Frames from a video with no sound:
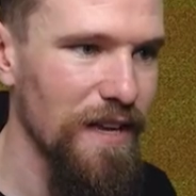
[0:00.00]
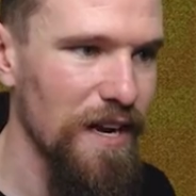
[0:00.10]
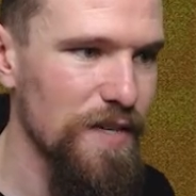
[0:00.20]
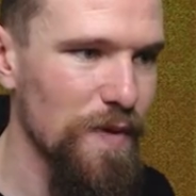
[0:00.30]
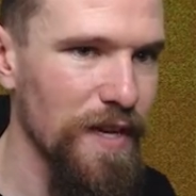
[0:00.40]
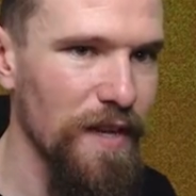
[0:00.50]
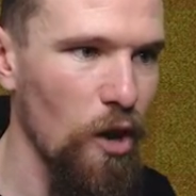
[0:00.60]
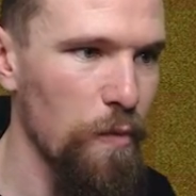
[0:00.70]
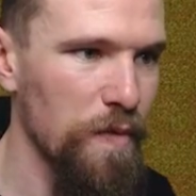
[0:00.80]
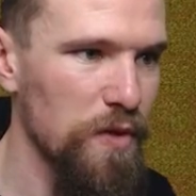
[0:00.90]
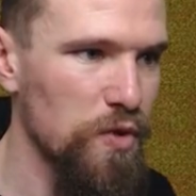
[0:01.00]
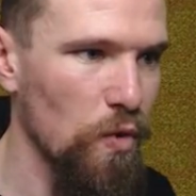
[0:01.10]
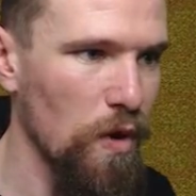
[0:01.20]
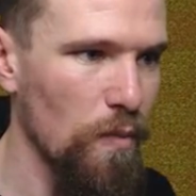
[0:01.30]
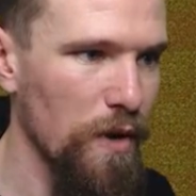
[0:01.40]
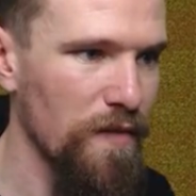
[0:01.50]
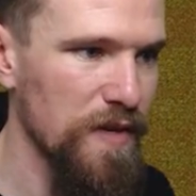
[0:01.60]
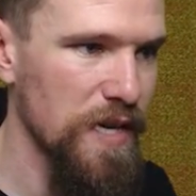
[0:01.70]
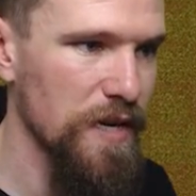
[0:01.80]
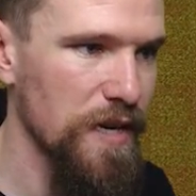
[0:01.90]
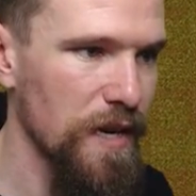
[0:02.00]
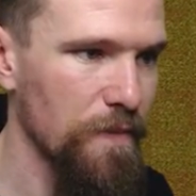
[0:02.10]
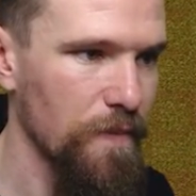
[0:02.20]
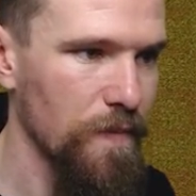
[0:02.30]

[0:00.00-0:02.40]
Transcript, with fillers: I just want to open the door and whatever's in here.